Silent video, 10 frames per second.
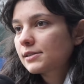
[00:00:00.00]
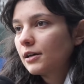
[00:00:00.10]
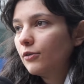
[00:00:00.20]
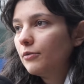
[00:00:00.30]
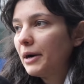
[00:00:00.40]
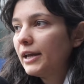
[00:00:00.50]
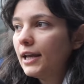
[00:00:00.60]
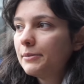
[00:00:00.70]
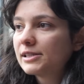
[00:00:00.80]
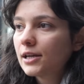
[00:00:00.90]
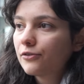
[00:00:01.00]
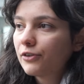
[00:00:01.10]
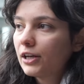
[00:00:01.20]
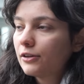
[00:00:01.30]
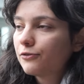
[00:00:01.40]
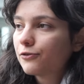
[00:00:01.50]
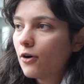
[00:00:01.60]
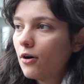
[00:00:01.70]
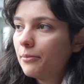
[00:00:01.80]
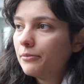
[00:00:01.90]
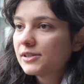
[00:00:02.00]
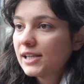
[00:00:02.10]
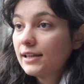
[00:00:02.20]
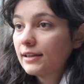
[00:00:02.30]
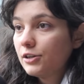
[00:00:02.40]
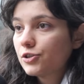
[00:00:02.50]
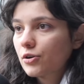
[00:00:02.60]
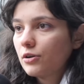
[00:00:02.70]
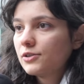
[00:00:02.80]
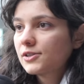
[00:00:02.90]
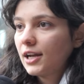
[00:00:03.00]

so my name is derived from Saint Andrews,